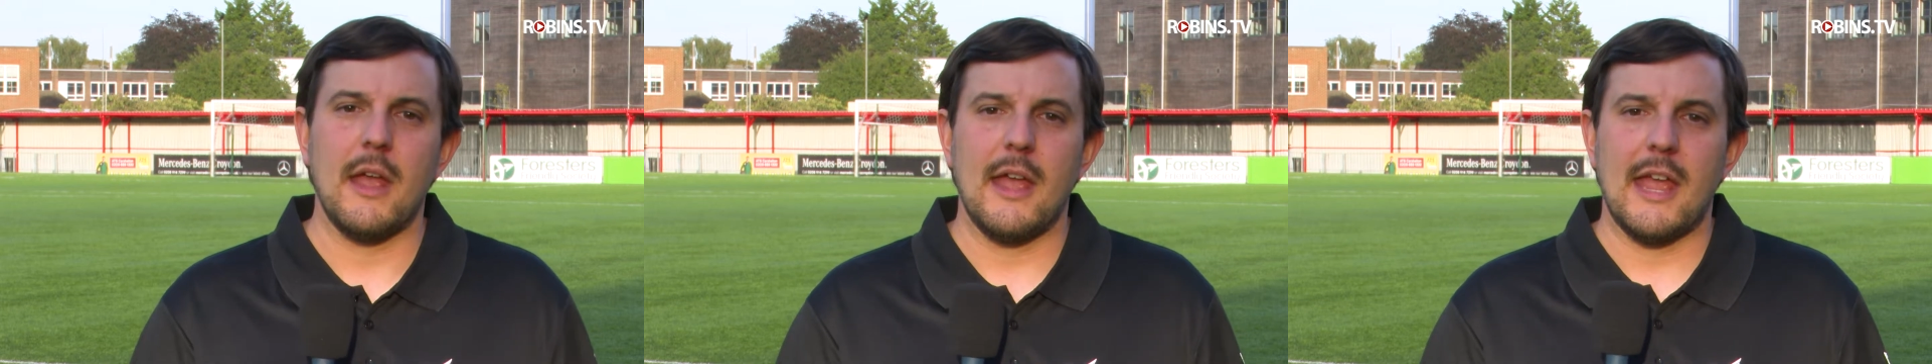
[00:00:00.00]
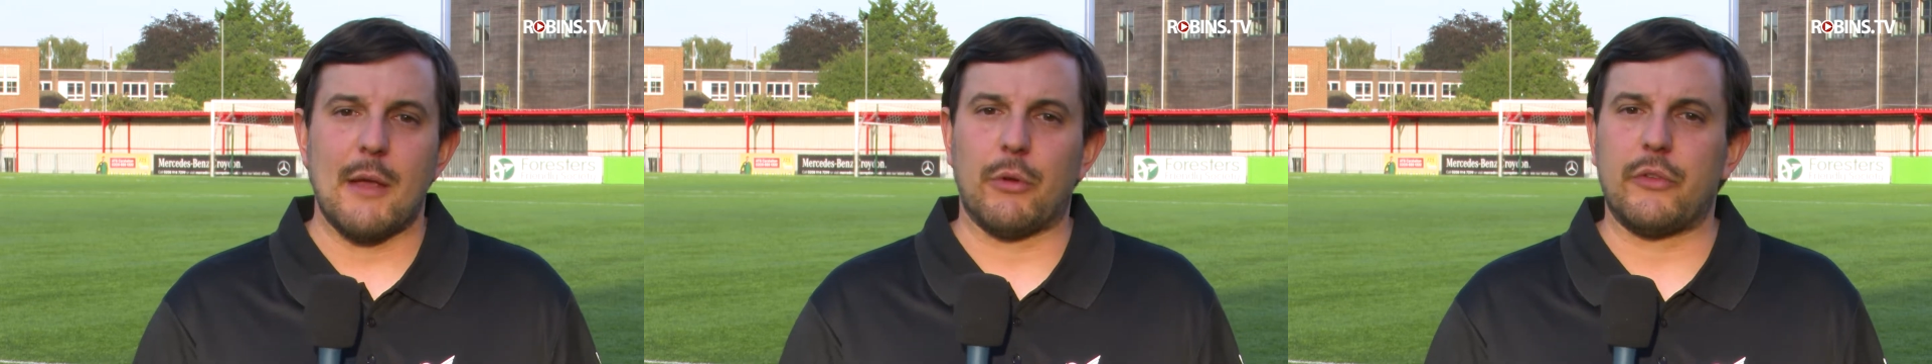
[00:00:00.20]

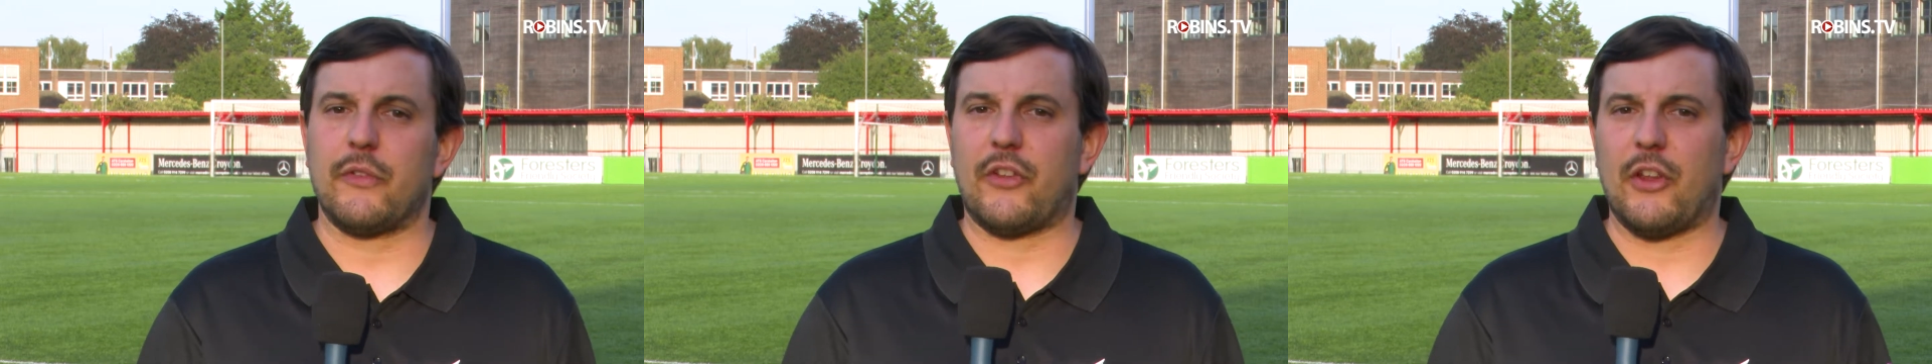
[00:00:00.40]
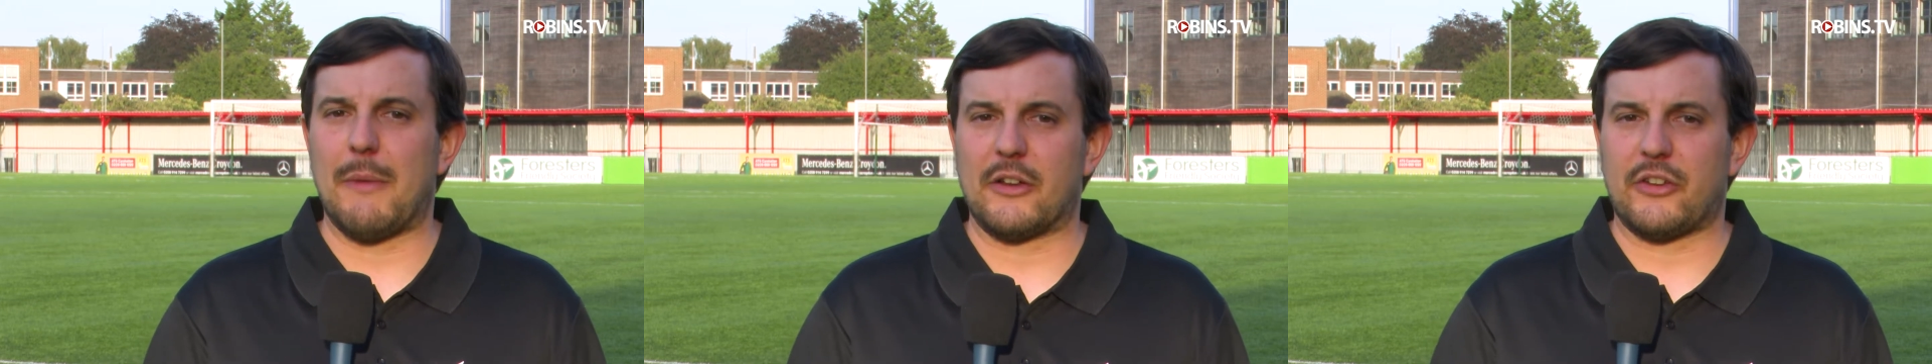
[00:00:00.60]
It
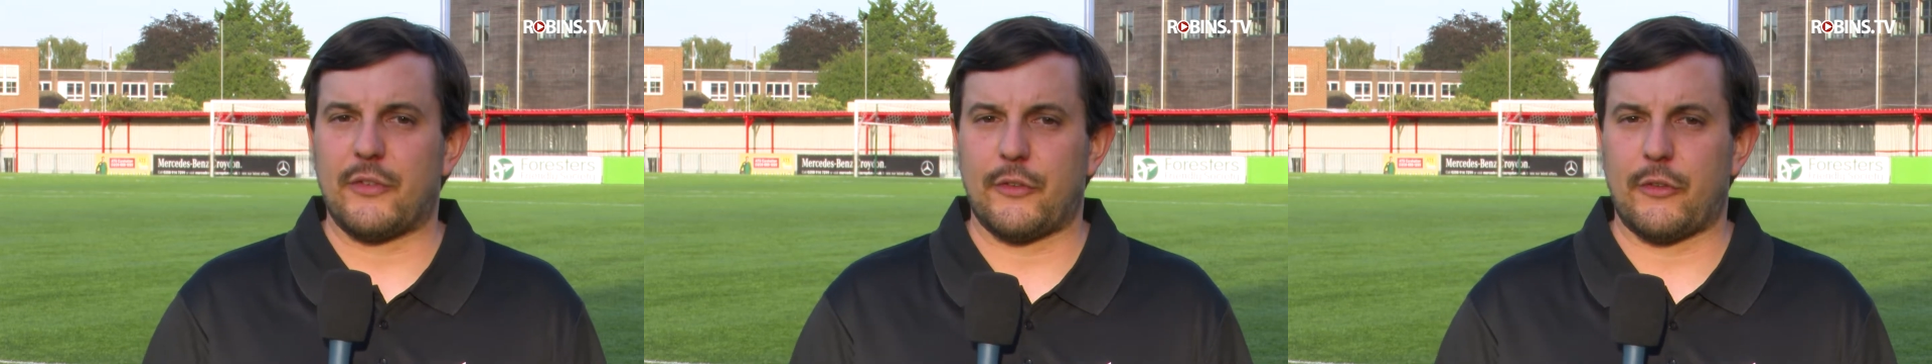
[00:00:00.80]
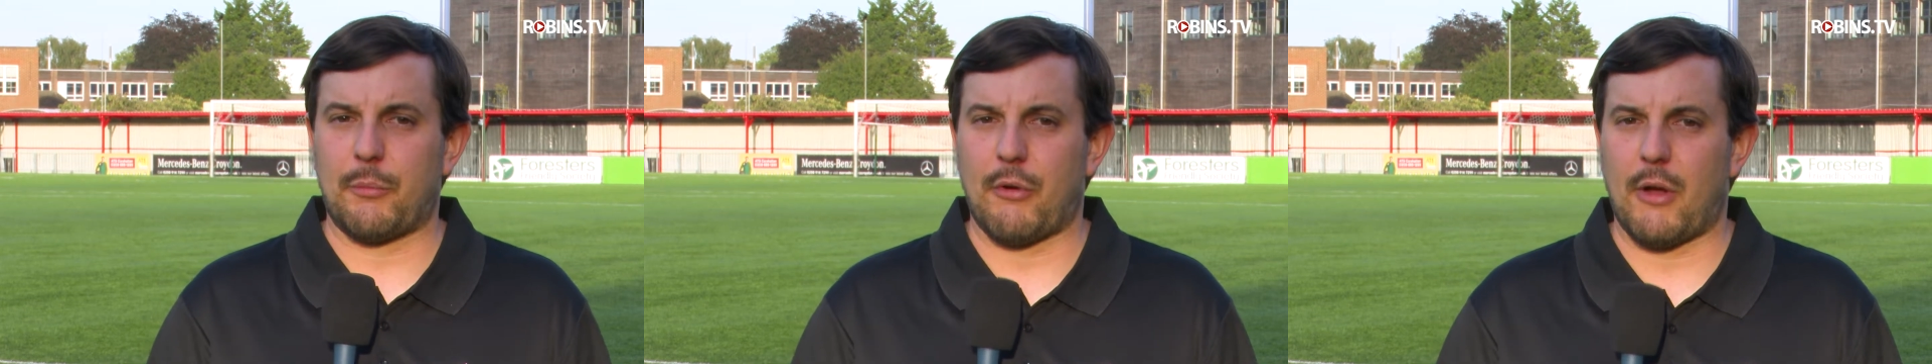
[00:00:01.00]
wasn't too much of
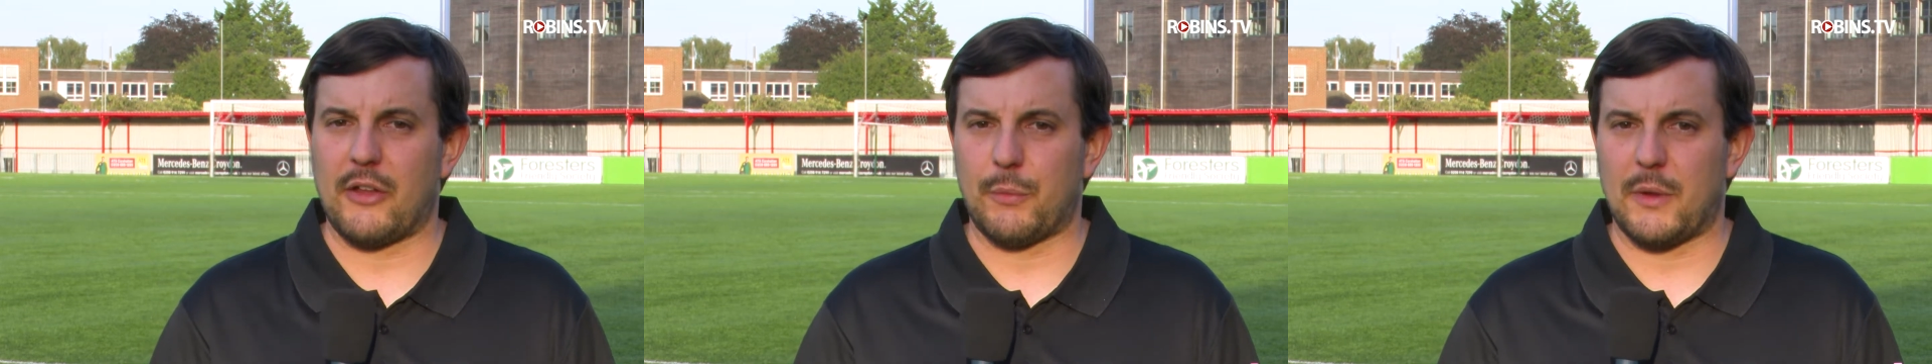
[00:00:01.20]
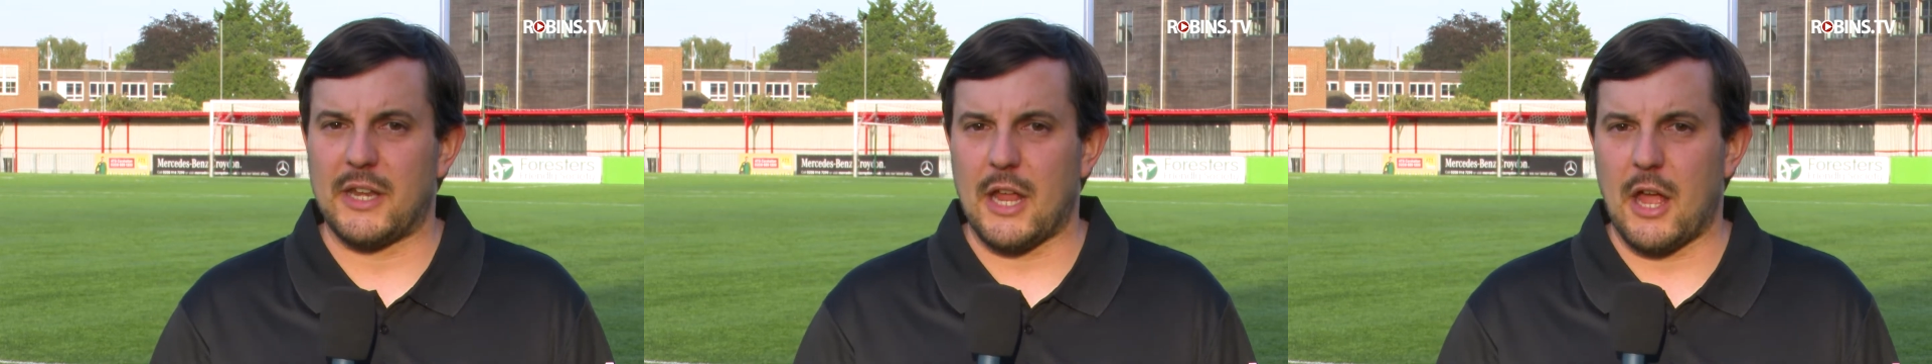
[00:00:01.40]
a
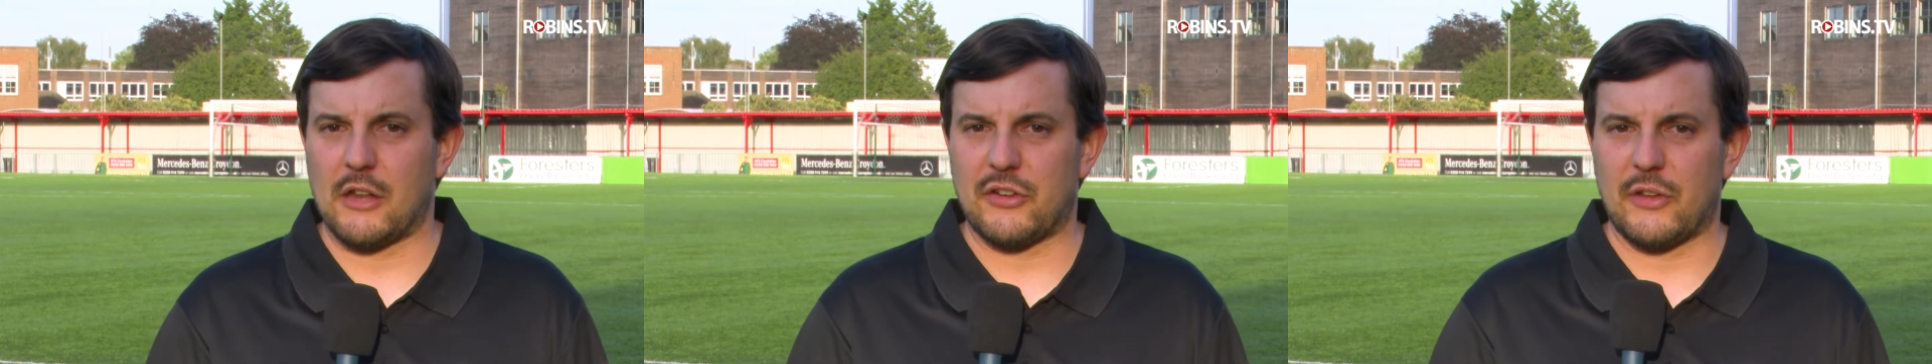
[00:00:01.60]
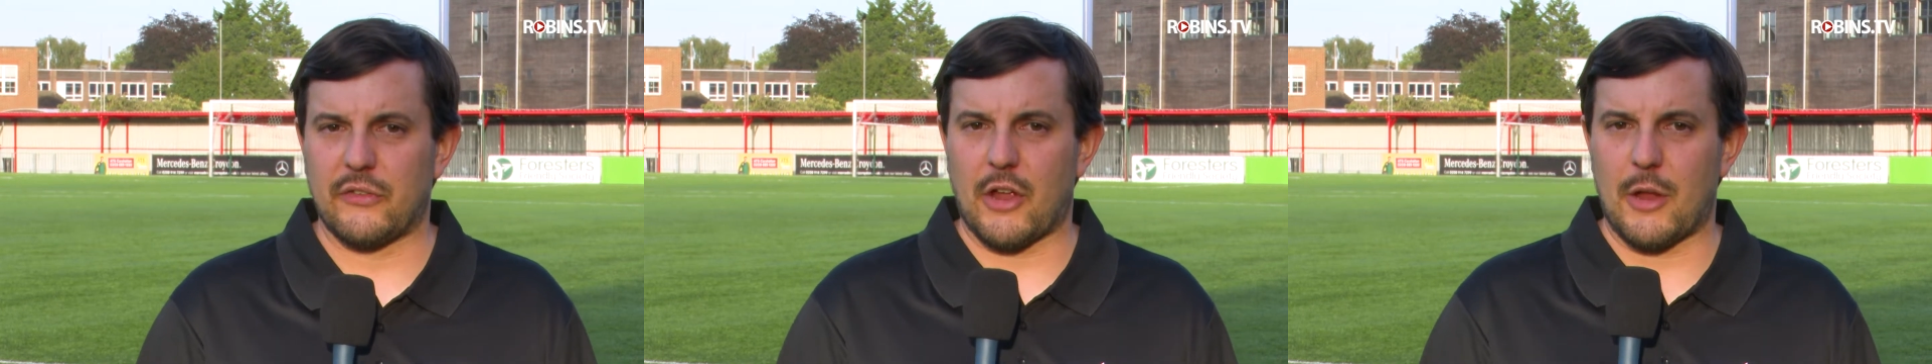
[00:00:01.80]
surprise when the
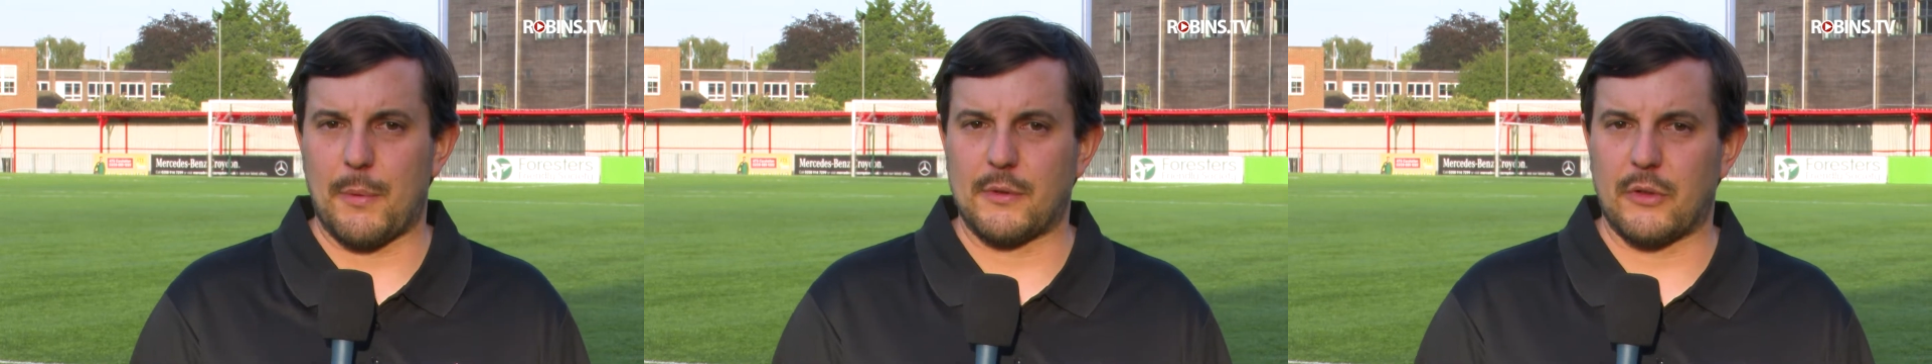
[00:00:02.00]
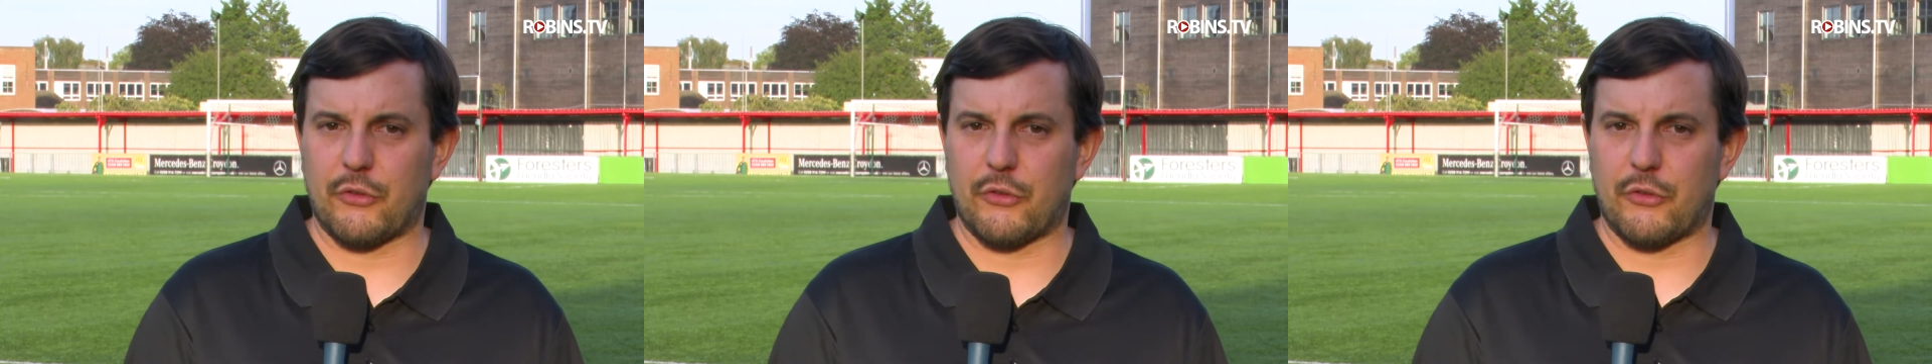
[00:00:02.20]
Urchins opened